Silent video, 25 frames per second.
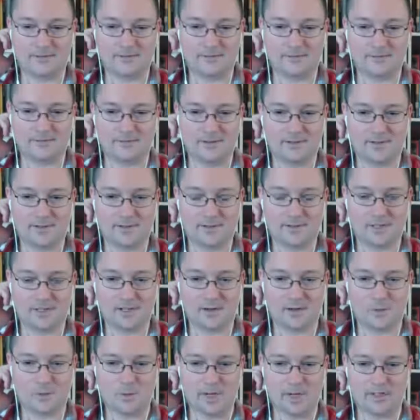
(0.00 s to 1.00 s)
it's
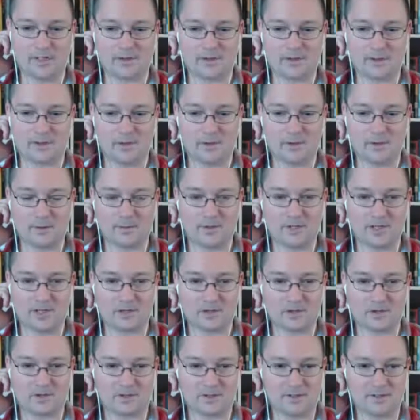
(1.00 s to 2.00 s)
not quite so
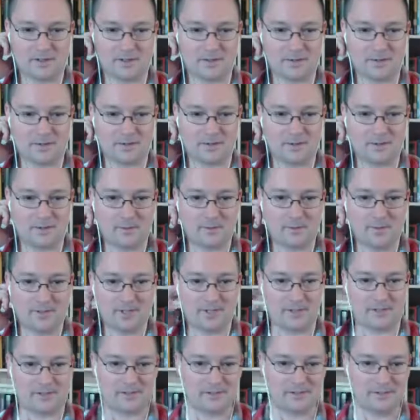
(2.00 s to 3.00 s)
obnoxious as it used to be, but
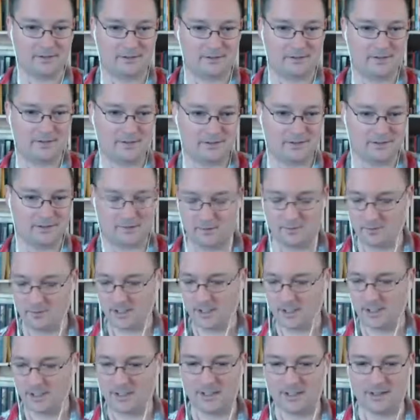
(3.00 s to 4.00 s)
it still is
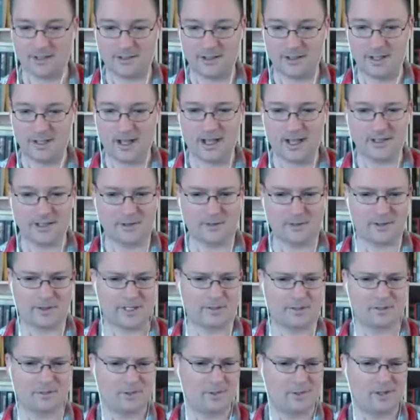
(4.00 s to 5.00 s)
annoying. And I know that
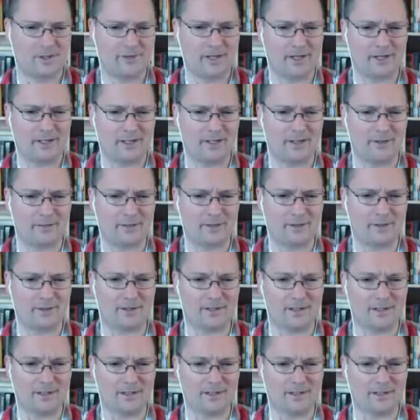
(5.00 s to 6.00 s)
I'm doing it right now with
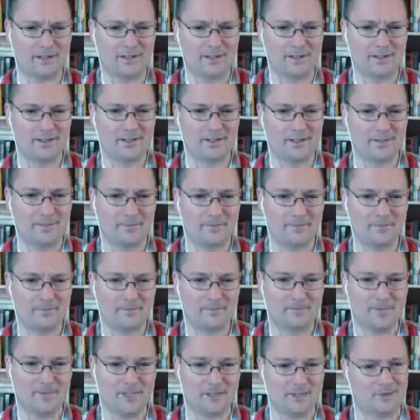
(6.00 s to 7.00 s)
to
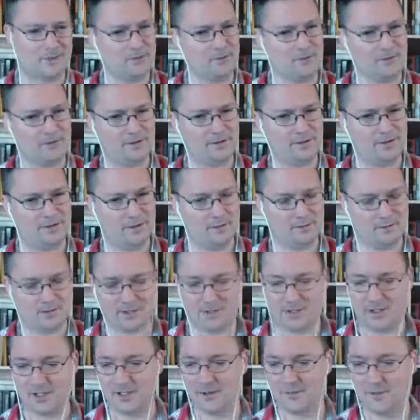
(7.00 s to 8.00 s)
some
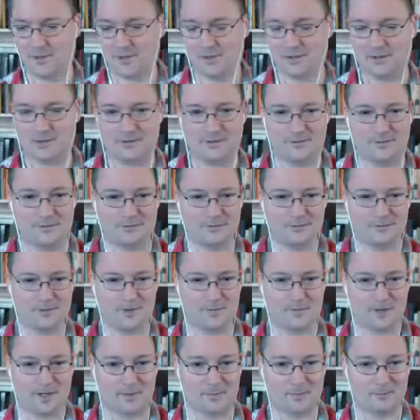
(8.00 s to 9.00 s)
degree with
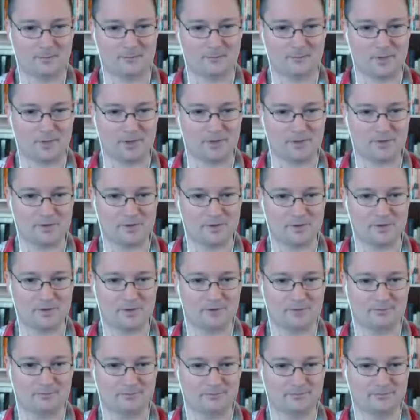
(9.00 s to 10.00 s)
my
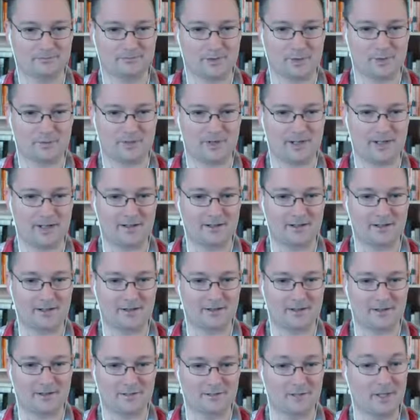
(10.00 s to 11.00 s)
personal profile
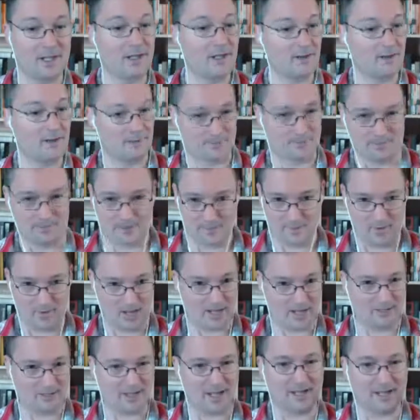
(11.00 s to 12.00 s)
and the
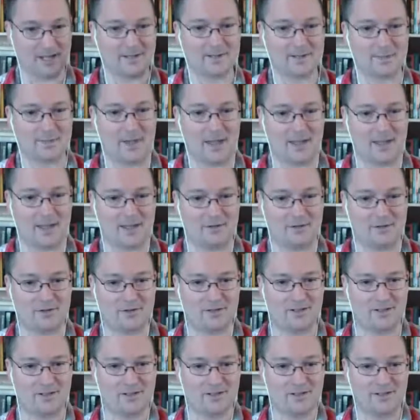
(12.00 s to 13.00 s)
podcast
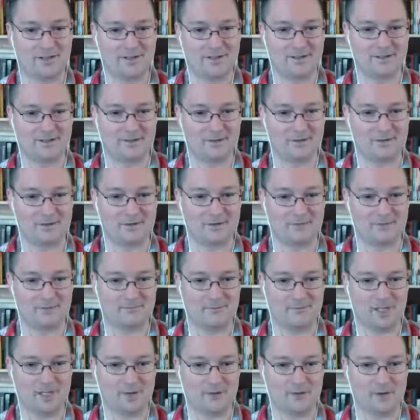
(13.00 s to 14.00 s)
page, just to
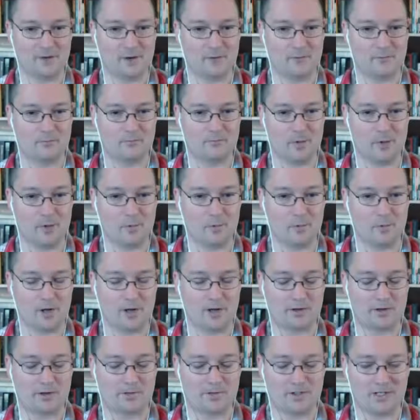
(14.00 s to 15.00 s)
get a
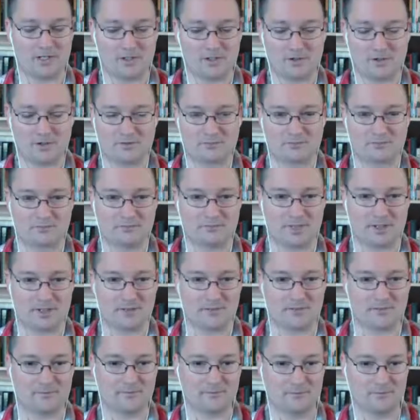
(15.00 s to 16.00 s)
broader reach, kind
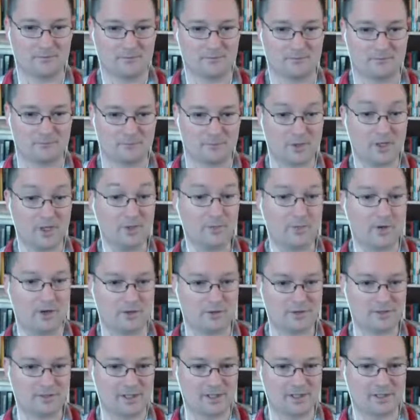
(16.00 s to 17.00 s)
of
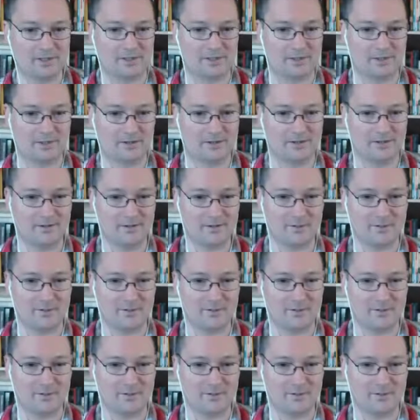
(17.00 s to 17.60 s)
reposting to